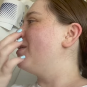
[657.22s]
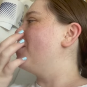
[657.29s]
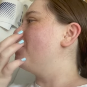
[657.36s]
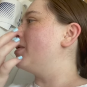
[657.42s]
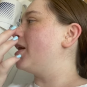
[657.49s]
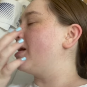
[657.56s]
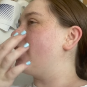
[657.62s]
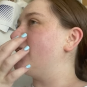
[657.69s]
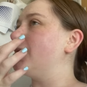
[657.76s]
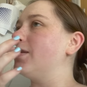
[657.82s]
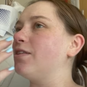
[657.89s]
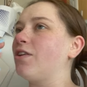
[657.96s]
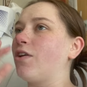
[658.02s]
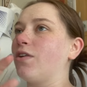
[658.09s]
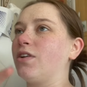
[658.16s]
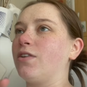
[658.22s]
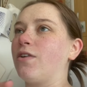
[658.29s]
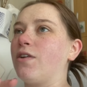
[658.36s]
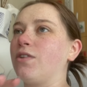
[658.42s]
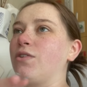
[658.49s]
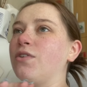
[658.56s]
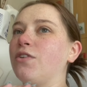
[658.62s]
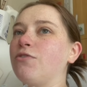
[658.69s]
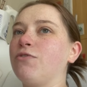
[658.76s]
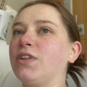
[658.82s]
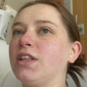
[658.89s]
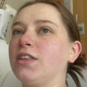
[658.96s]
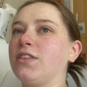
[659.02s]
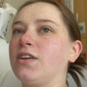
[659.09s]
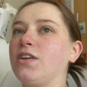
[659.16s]
But yeah, it didn't hurt at all. You couldn't feel
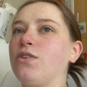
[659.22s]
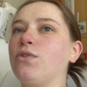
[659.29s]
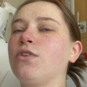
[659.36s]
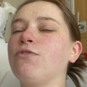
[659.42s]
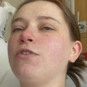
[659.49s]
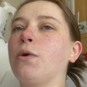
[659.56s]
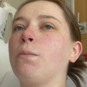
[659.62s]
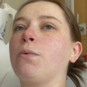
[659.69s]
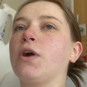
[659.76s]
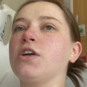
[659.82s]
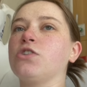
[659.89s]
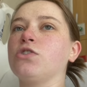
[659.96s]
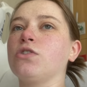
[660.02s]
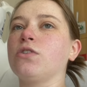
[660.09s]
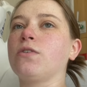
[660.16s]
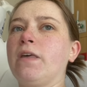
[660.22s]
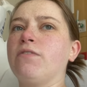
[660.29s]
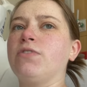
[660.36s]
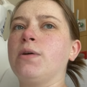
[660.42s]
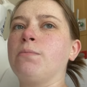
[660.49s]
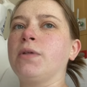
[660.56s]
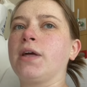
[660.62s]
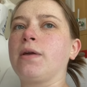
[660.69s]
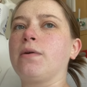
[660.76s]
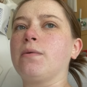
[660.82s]
a thing. You could feel pressure of them like